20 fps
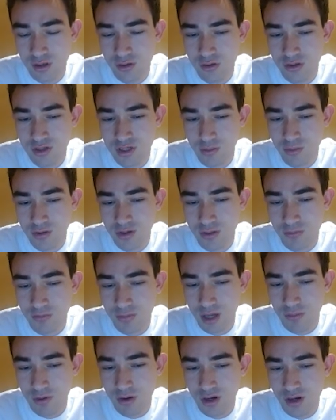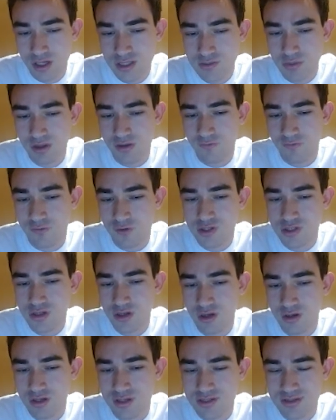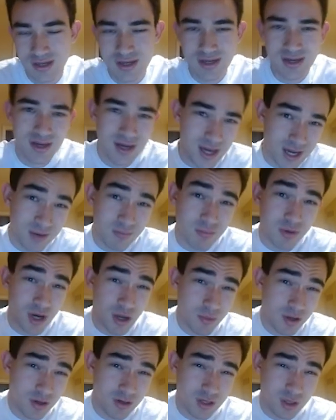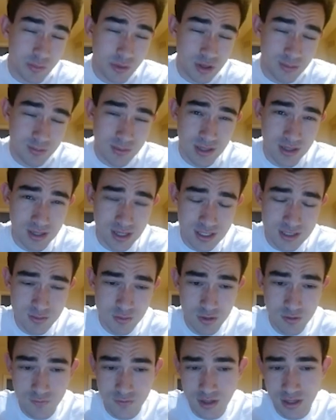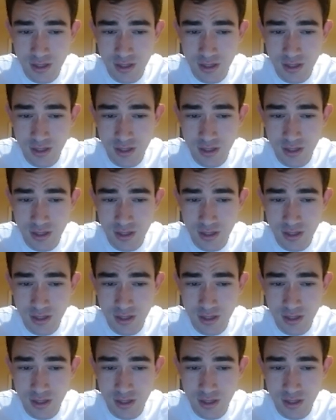doubled up my pawns, but the first note is I could probably undouble them the next move.